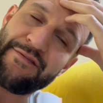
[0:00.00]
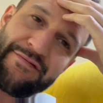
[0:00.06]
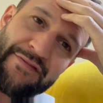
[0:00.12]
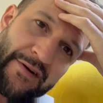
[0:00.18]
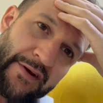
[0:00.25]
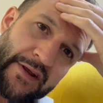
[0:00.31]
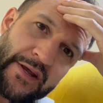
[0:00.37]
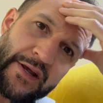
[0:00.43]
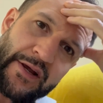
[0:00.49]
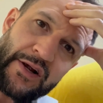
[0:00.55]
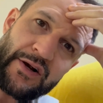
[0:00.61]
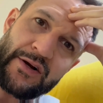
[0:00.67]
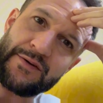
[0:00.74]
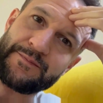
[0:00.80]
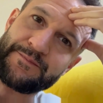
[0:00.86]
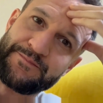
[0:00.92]
fun to
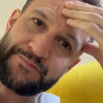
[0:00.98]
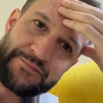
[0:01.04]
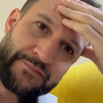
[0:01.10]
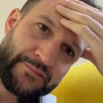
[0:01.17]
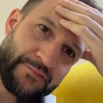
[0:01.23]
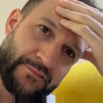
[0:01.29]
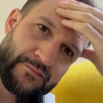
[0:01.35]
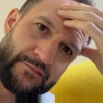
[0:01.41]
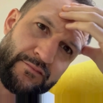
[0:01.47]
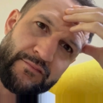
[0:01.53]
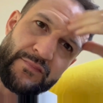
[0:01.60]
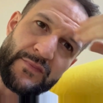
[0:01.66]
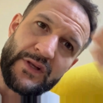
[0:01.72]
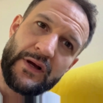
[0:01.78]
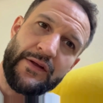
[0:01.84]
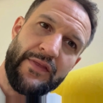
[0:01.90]
hear.
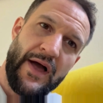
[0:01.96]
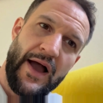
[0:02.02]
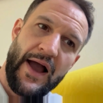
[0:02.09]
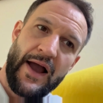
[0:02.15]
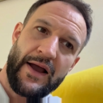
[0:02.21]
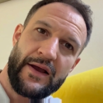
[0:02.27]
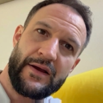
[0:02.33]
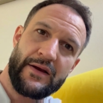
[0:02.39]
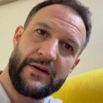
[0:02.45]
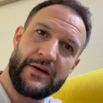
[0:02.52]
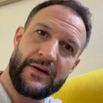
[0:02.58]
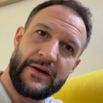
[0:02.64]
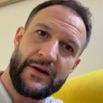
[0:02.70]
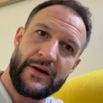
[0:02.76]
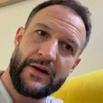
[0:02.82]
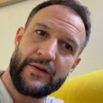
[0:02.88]
And that
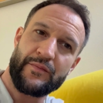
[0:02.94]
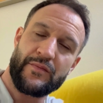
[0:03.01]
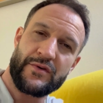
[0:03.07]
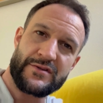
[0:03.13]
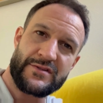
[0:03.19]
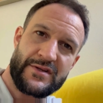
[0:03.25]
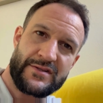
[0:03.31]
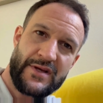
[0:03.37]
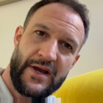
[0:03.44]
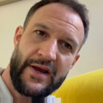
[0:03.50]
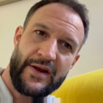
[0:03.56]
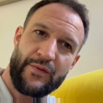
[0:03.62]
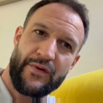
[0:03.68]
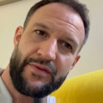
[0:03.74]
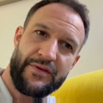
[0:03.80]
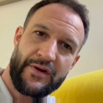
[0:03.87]
was a sign
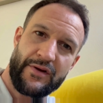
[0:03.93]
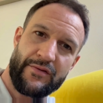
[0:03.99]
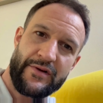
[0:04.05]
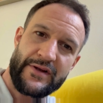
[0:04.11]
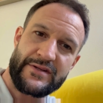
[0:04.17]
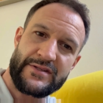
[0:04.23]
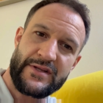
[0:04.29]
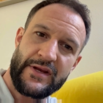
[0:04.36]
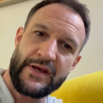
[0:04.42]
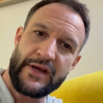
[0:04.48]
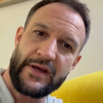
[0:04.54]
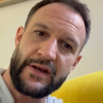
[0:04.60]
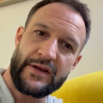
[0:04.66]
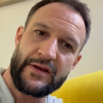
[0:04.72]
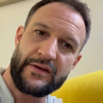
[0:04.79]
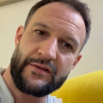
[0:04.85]
with the
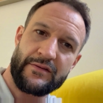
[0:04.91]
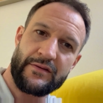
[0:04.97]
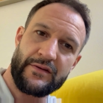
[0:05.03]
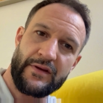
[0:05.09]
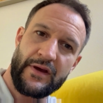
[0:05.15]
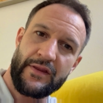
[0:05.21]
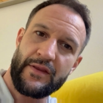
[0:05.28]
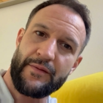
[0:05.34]
creatinine and the